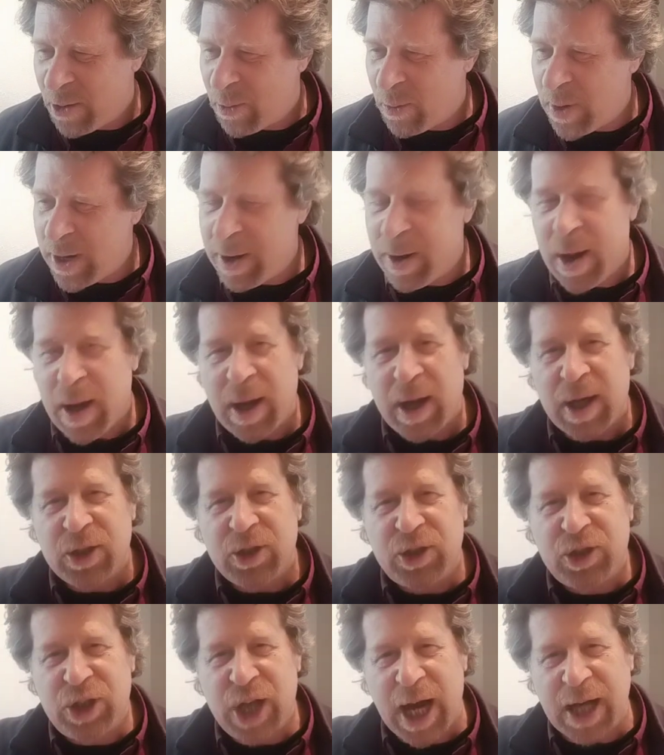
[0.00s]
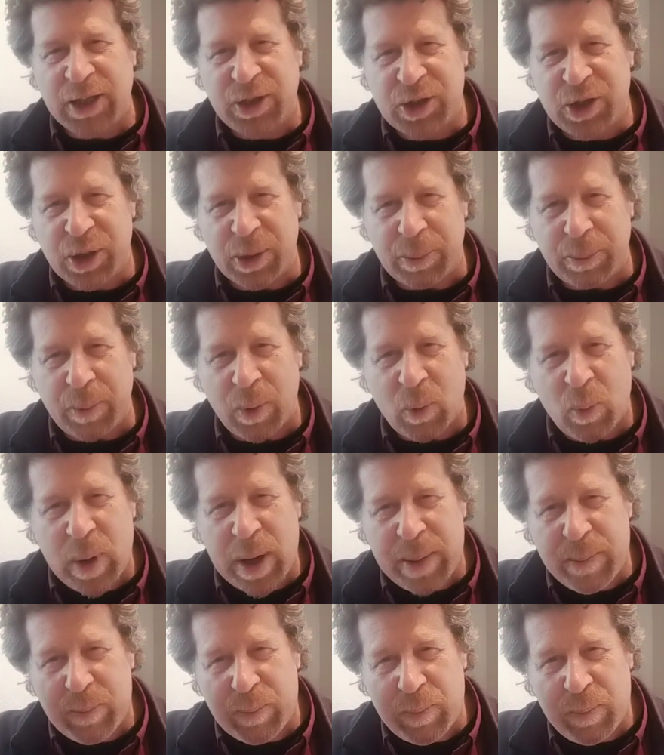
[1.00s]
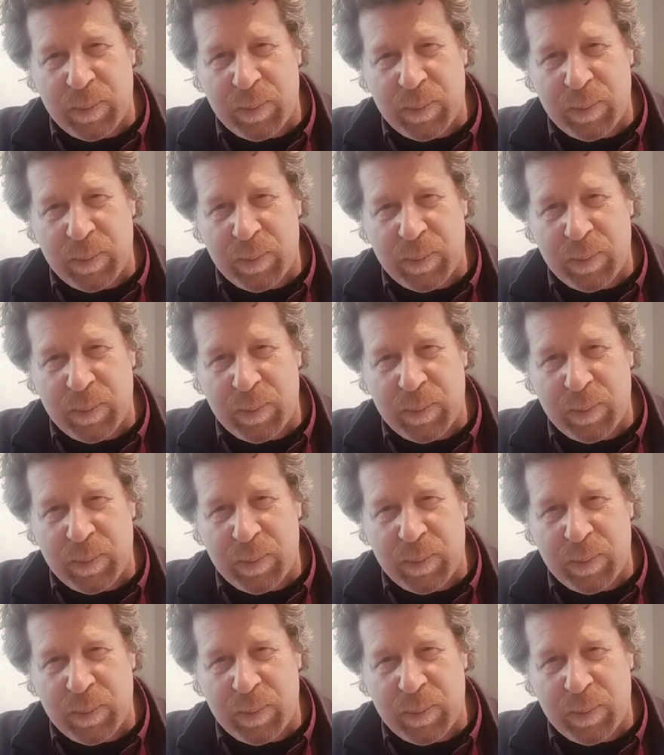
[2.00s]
We judge them, we